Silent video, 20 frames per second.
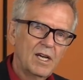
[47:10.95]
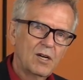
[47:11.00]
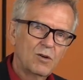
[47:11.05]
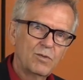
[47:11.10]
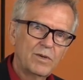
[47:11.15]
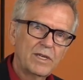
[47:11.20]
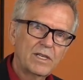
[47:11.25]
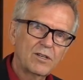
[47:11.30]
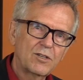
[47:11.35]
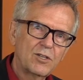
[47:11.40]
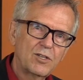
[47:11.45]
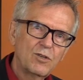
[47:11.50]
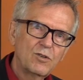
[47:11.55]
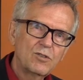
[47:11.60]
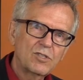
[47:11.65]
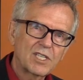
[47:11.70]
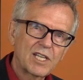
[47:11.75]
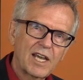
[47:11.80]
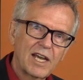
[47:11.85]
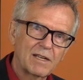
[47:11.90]
we could
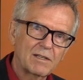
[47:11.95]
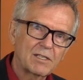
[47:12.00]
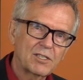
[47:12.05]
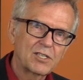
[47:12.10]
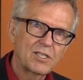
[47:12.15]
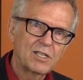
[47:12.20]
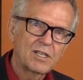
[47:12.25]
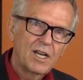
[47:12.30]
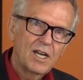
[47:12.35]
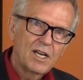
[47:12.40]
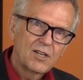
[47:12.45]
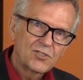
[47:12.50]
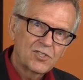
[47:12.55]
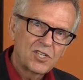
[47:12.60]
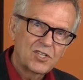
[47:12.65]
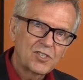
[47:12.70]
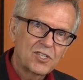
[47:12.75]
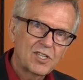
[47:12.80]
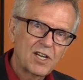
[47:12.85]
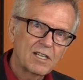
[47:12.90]
use that to
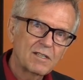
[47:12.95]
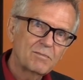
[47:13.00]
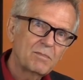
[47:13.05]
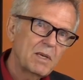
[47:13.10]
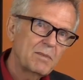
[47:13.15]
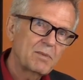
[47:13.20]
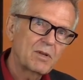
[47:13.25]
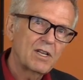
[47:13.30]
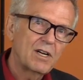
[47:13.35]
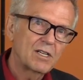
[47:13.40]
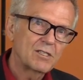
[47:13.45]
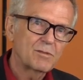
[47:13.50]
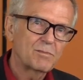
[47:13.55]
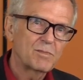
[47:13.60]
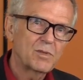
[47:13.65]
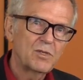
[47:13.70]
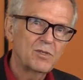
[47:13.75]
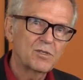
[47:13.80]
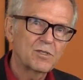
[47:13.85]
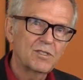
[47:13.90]
teach young people
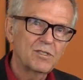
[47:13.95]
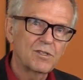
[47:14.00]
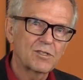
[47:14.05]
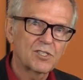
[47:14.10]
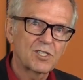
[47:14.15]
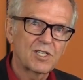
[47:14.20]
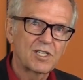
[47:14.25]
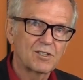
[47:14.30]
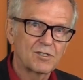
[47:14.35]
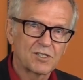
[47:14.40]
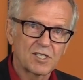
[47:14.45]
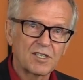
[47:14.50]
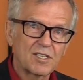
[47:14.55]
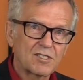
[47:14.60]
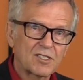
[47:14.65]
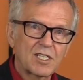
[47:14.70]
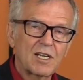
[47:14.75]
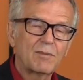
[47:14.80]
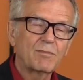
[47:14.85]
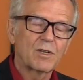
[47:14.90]
entrepreneurial skills in
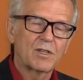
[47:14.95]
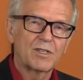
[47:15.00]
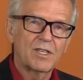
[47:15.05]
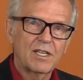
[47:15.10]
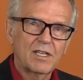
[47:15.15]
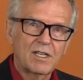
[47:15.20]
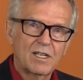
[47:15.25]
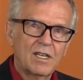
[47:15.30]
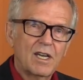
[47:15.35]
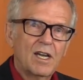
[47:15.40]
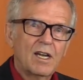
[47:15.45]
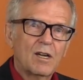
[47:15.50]
the summer. They could